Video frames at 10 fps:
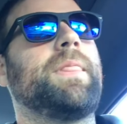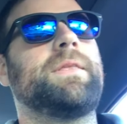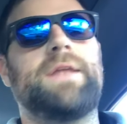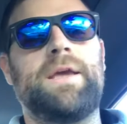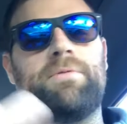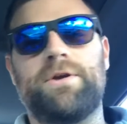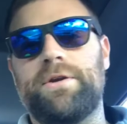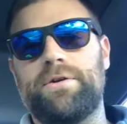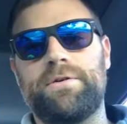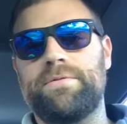Day
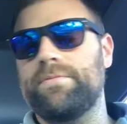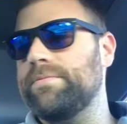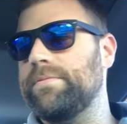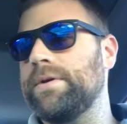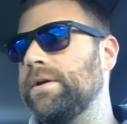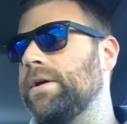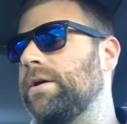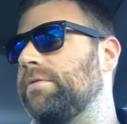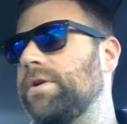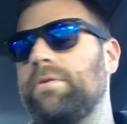100 and, I
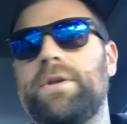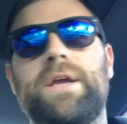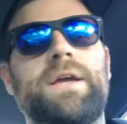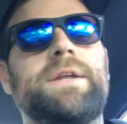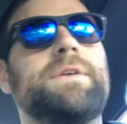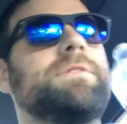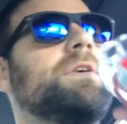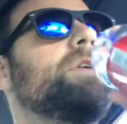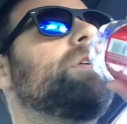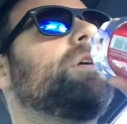don't even know what day it is.
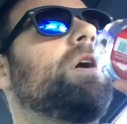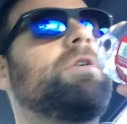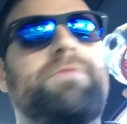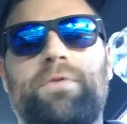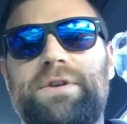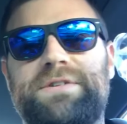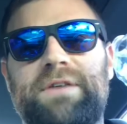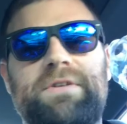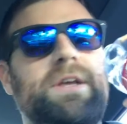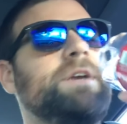
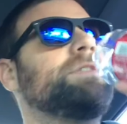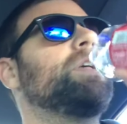147 days, I